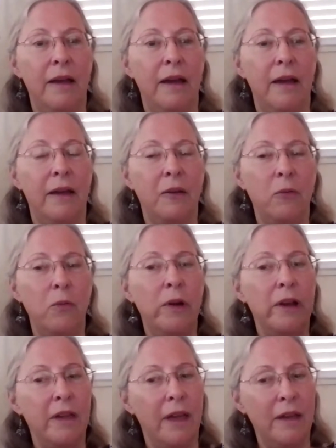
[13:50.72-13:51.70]
And
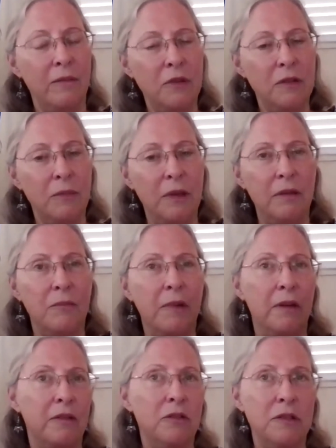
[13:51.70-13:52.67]
what came to me in
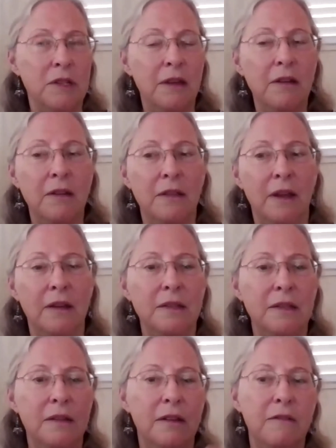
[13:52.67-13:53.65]
my understanding then
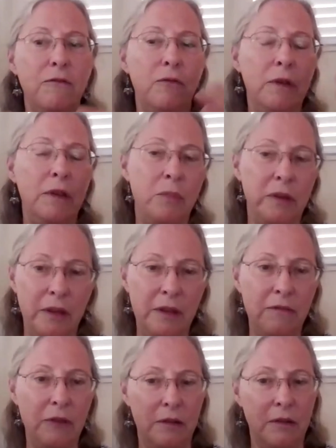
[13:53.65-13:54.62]
is that if we
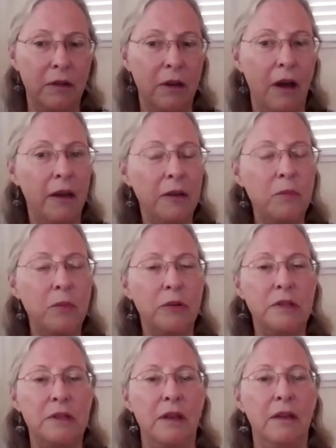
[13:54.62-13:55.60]
believe in God per
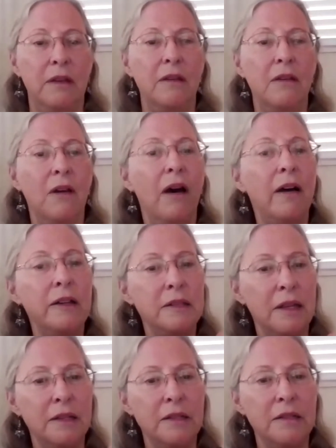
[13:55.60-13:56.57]
se, God is
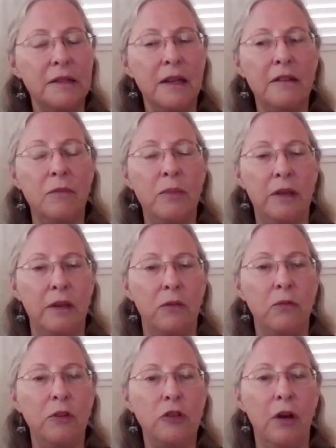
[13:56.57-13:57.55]
that state of being in
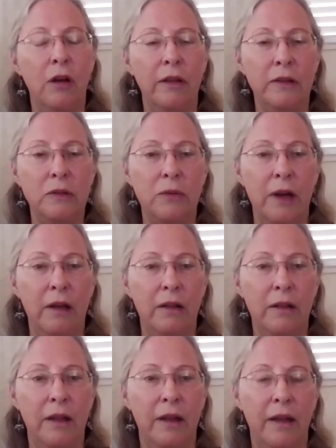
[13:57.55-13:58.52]
which all is
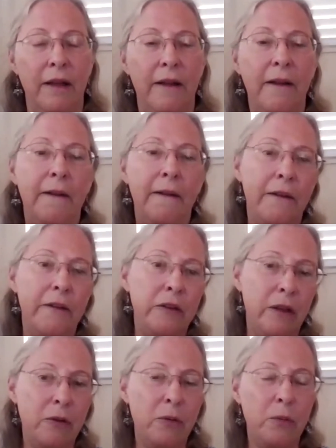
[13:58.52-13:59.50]
well.
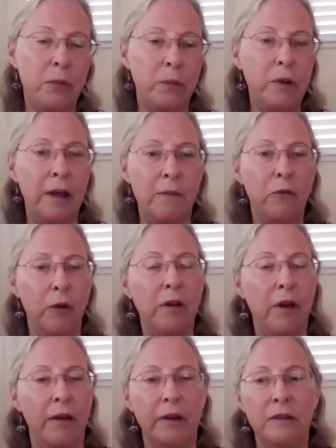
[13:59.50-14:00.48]
Another name for
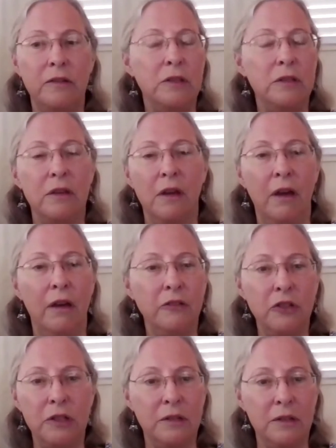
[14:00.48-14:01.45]
God is just
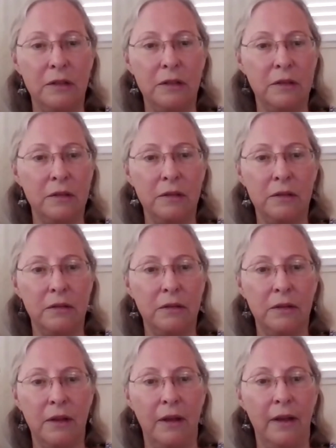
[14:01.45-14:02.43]
consciousness,
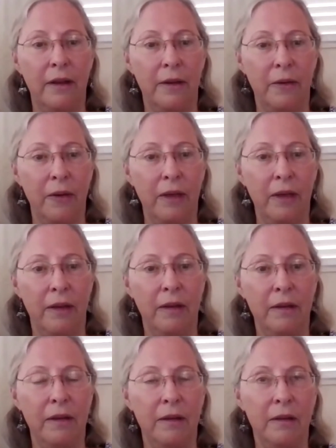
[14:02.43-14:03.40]

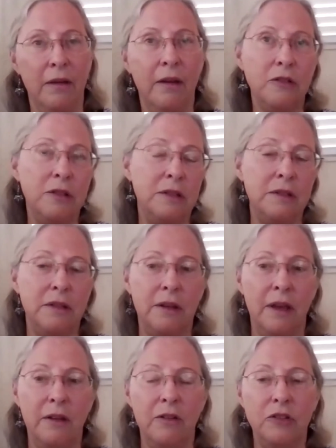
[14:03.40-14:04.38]
okay? Consciousness and
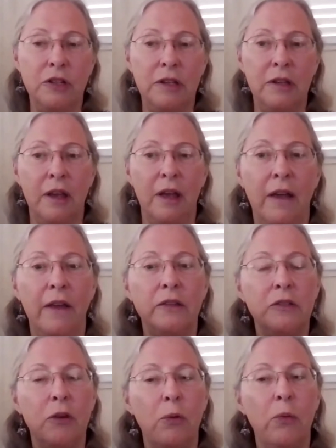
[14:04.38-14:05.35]
energy.
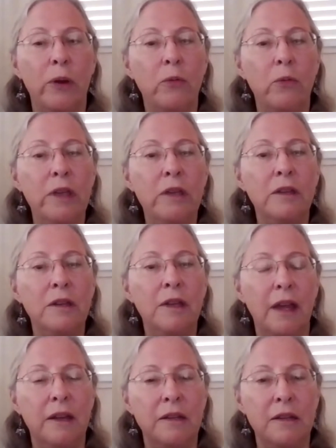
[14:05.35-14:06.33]
So when we can
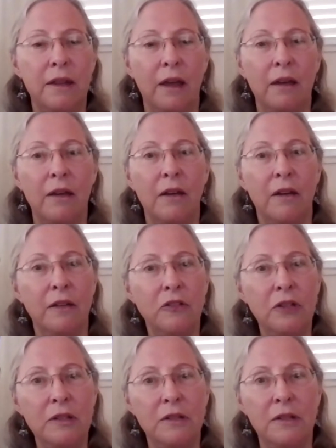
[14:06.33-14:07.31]
get into that
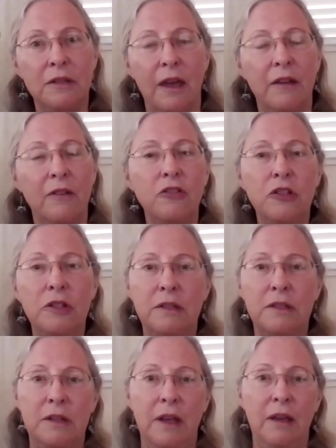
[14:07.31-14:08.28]
consciousness energy
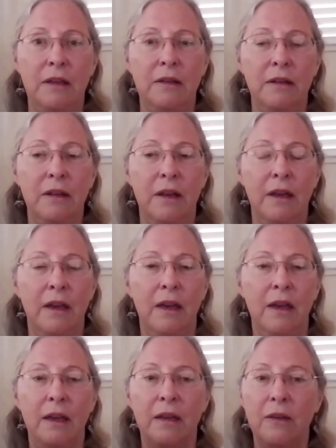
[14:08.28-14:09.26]
state
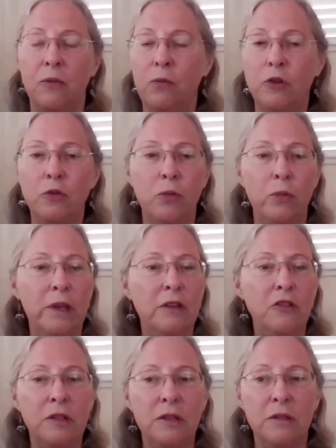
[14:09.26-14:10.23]
in which we
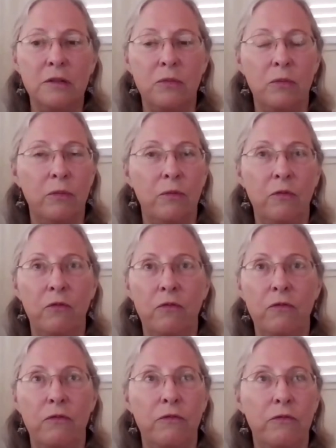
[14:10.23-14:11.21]
just
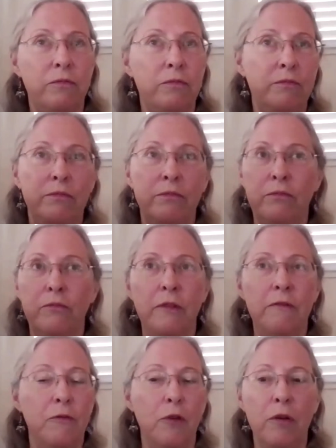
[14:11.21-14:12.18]

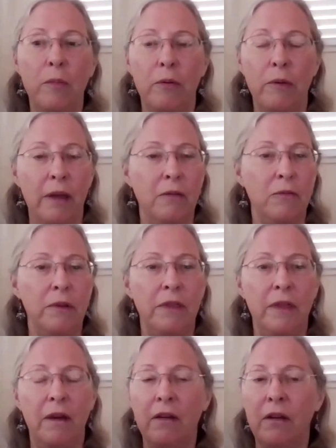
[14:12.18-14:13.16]
reverberate with
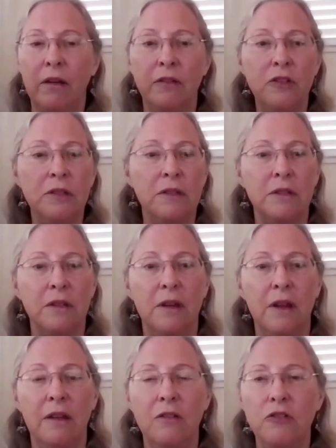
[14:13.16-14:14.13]
that consciousness and
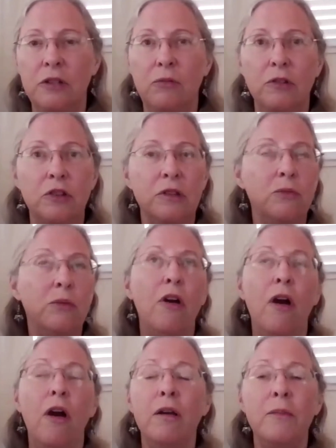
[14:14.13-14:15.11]
energy, we
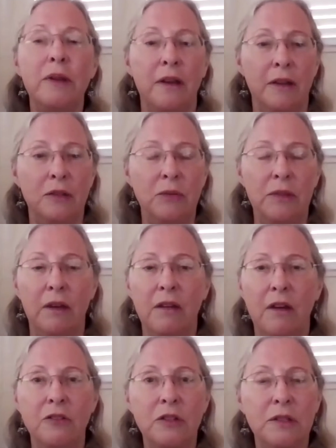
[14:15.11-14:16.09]
harmonize with that
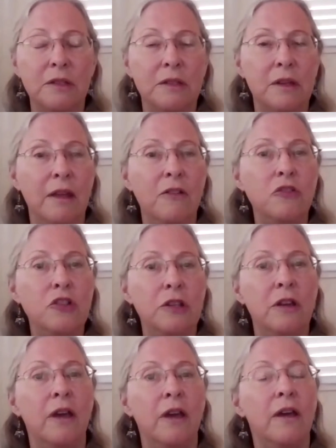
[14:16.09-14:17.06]
consciousness and
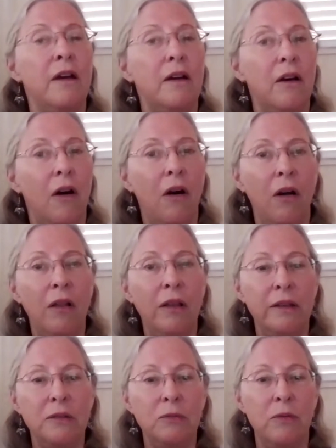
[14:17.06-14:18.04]
energy,
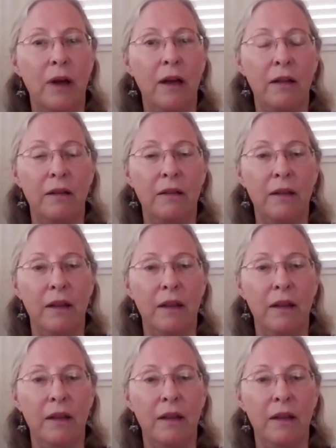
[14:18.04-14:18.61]
all is well,